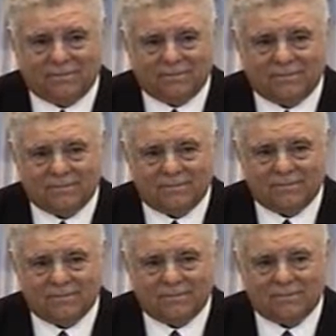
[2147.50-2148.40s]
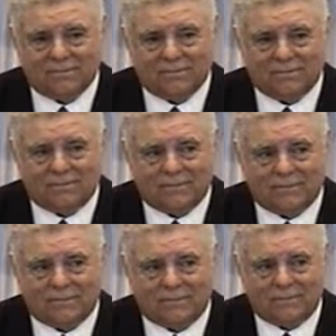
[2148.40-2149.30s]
No one is speaking in this clip.